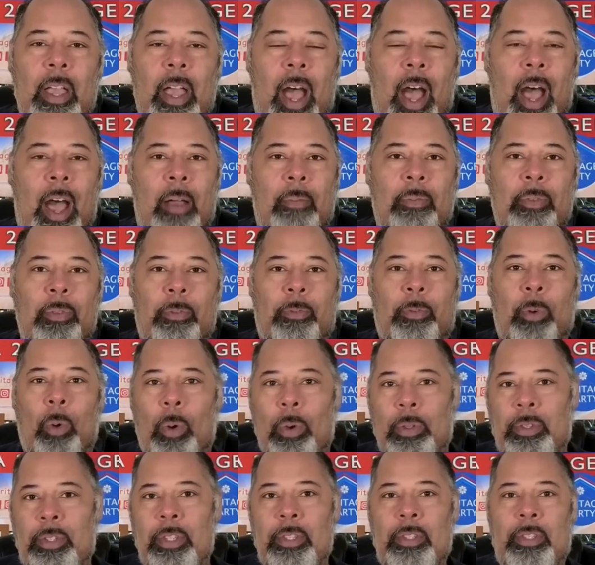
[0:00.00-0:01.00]
The
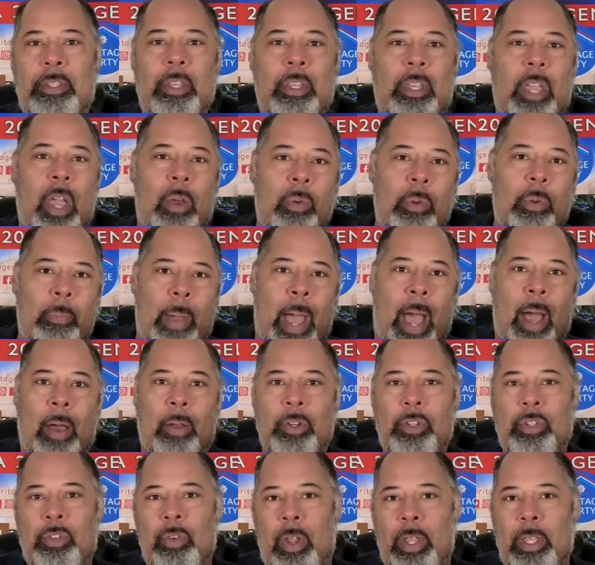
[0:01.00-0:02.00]
forces that go
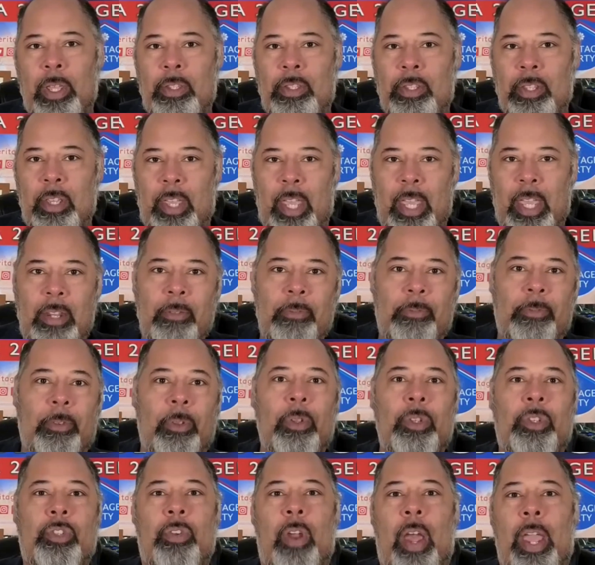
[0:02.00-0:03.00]
about trying to
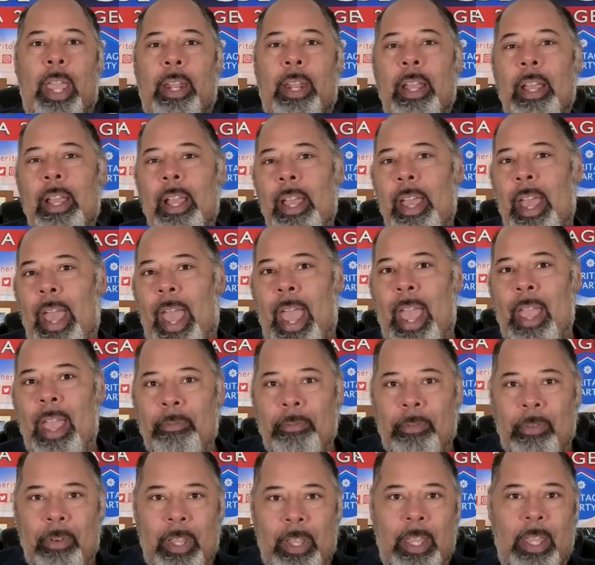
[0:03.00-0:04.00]
infiltrate
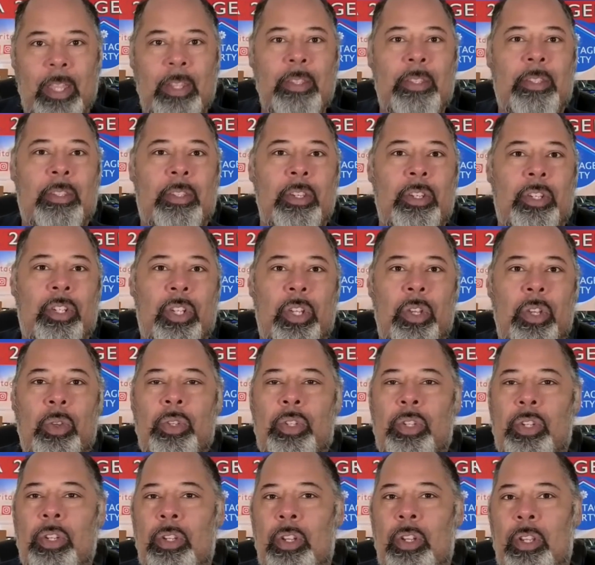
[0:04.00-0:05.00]
every
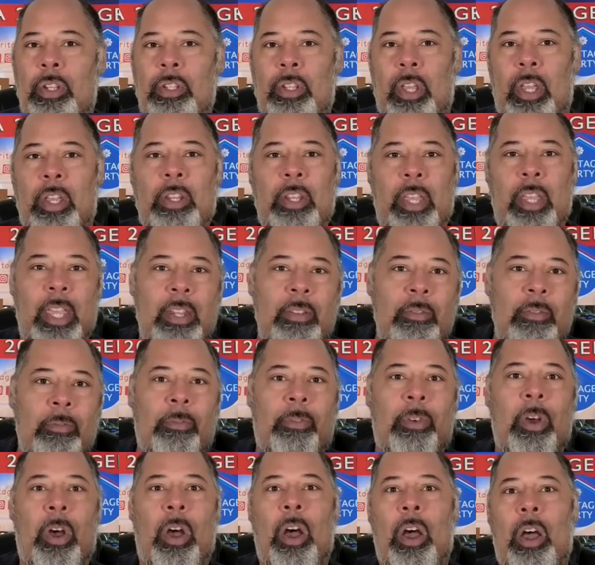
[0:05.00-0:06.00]
institution and
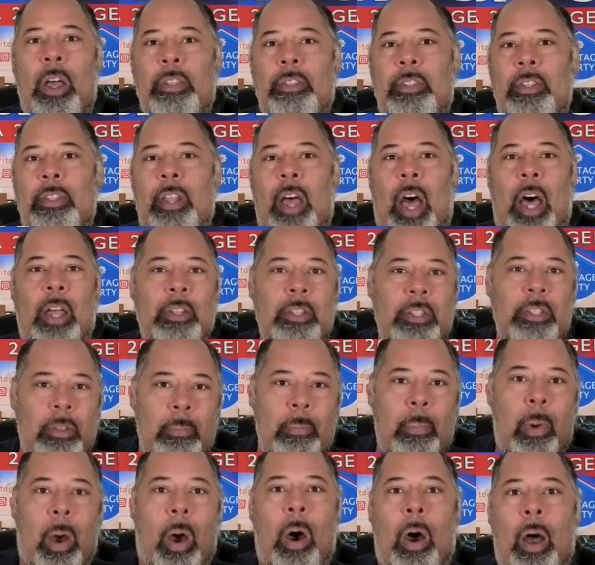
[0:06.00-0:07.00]
invert and
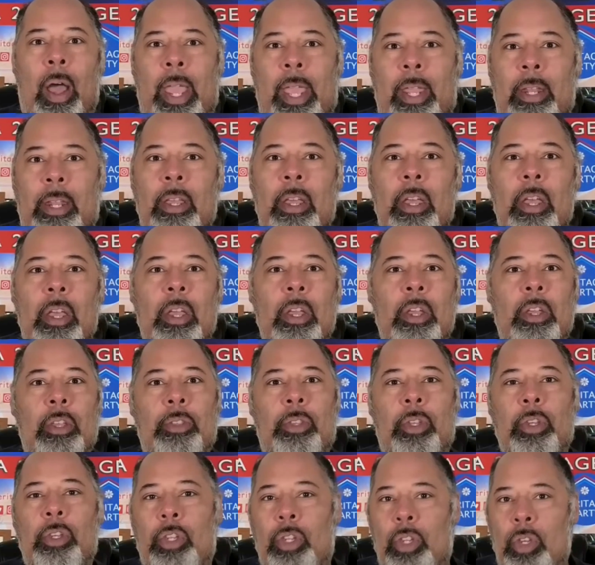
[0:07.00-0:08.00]
undermine
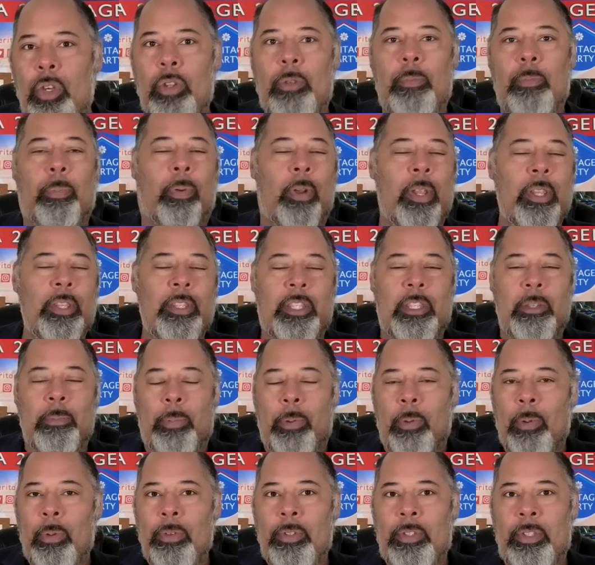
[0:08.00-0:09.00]
the good
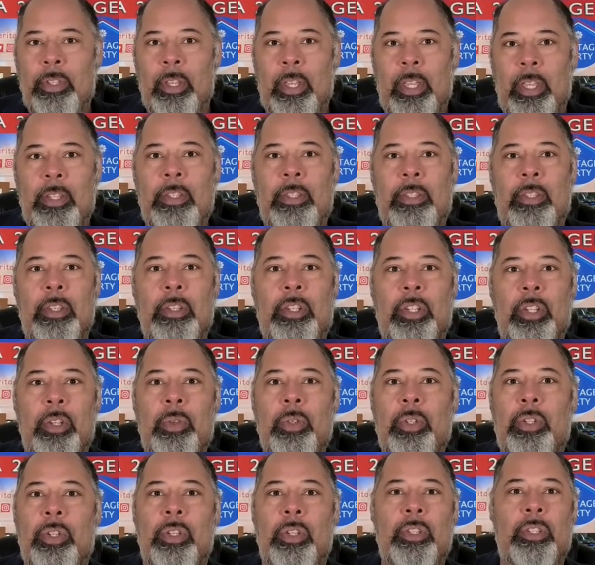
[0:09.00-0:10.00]
principles that
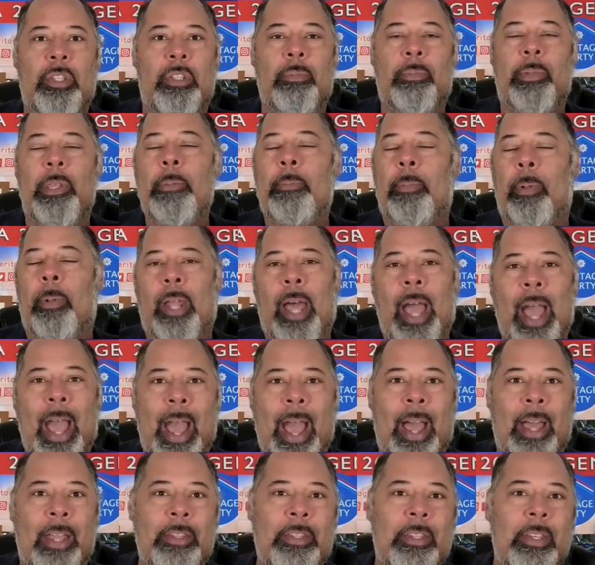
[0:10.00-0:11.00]
institutions and people
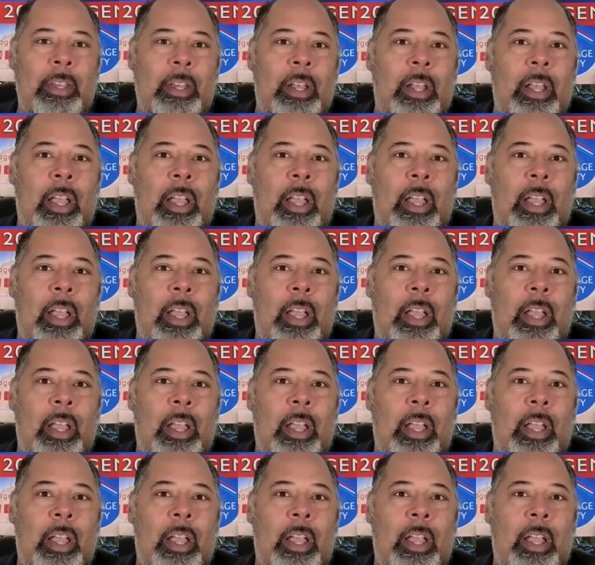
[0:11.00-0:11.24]
had,